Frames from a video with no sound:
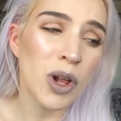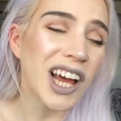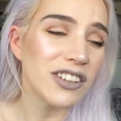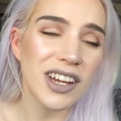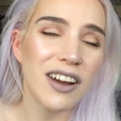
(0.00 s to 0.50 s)

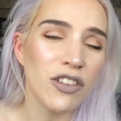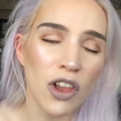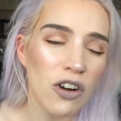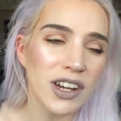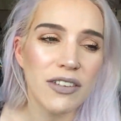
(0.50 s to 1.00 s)
Well, actually, I've
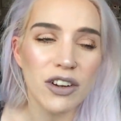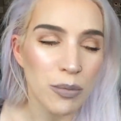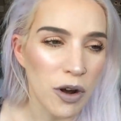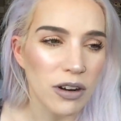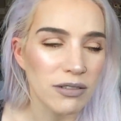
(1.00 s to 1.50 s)
long
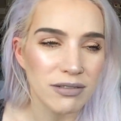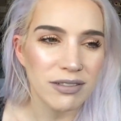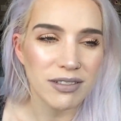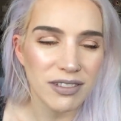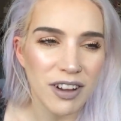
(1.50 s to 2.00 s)
given up on
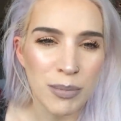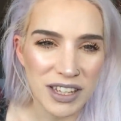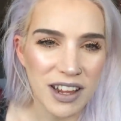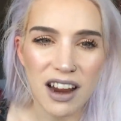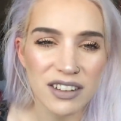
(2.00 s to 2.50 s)
a
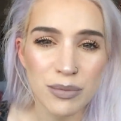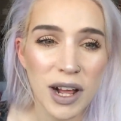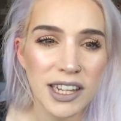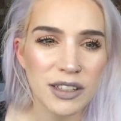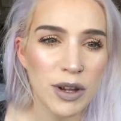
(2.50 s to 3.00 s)
mascara
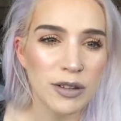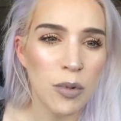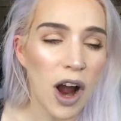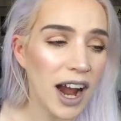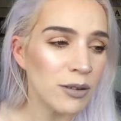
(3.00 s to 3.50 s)
from AliExpress,
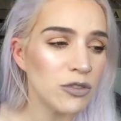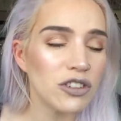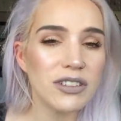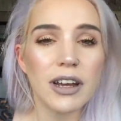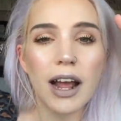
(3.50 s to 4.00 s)
but I'm
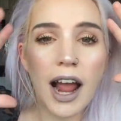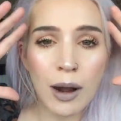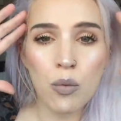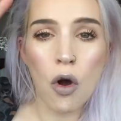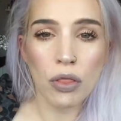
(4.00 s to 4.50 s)
just,
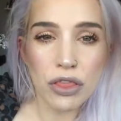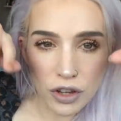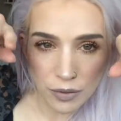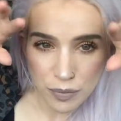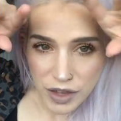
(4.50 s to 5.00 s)
I want
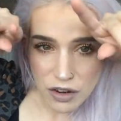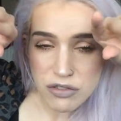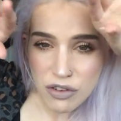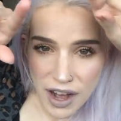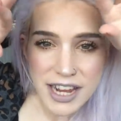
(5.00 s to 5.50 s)
the
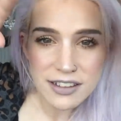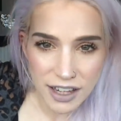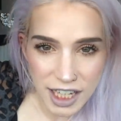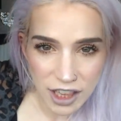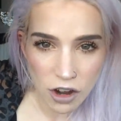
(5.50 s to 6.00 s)

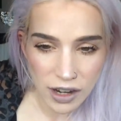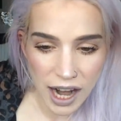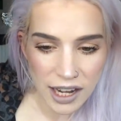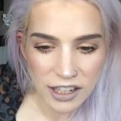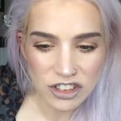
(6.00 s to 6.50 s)
crazily long
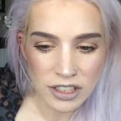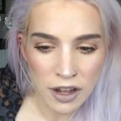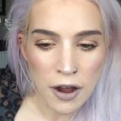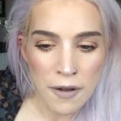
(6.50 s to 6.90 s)
eyelashes.